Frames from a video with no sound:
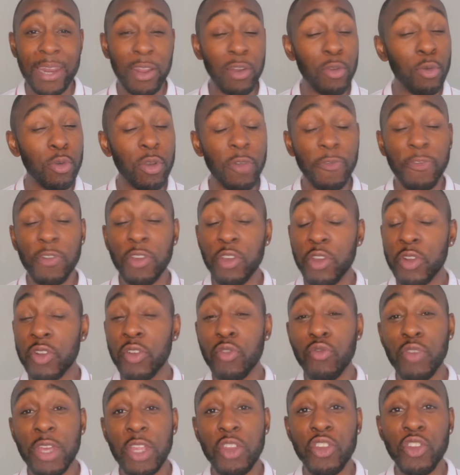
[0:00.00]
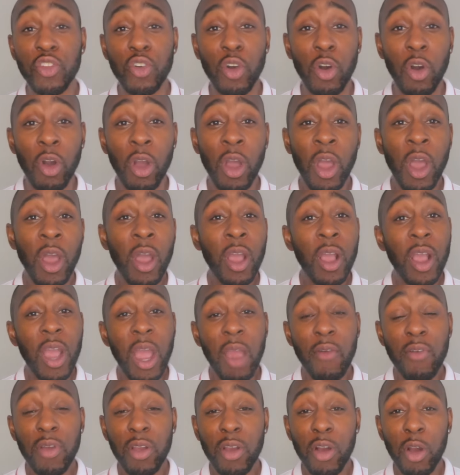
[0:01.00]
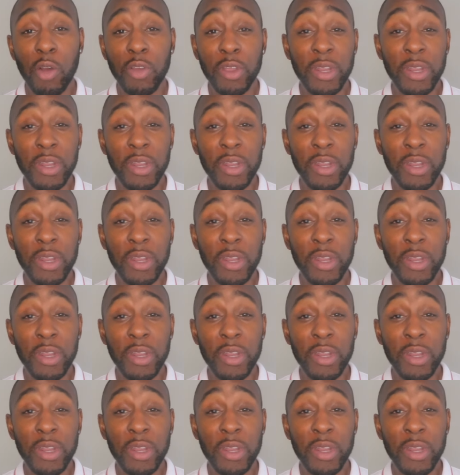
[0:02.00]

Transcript: in order for you to reach your current goal,